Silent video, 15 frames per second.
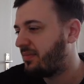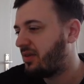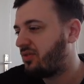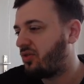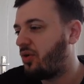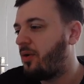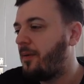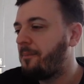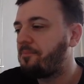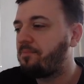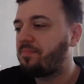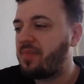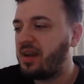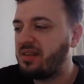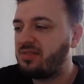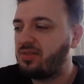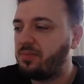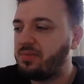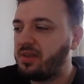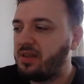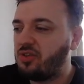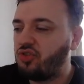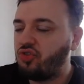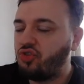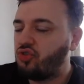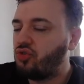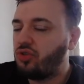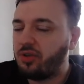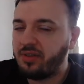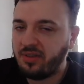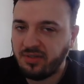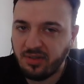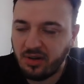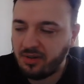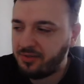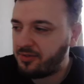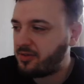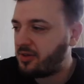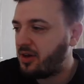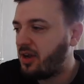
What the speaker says: So that is something that you should not SR for.